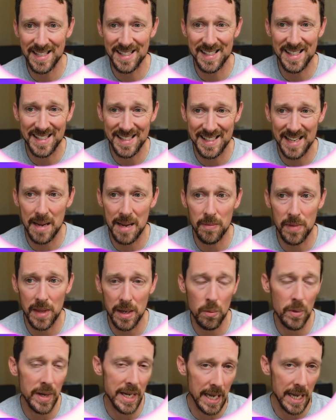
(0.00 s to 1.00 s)
is the same
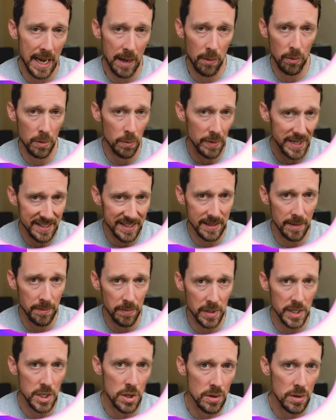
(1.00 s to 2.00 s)
thing we got when we
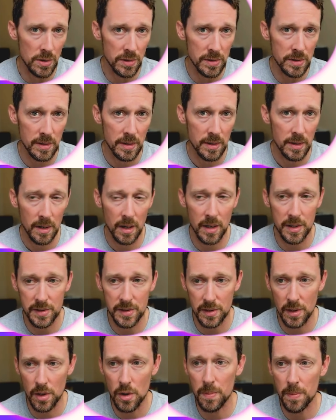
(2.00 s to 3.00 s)
simply used our
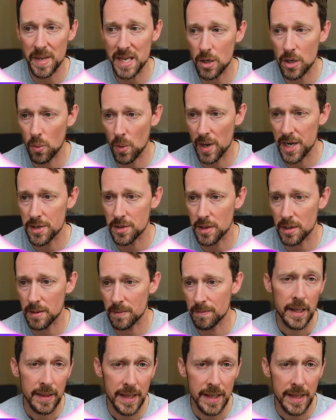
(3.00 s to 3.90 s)
slope equation.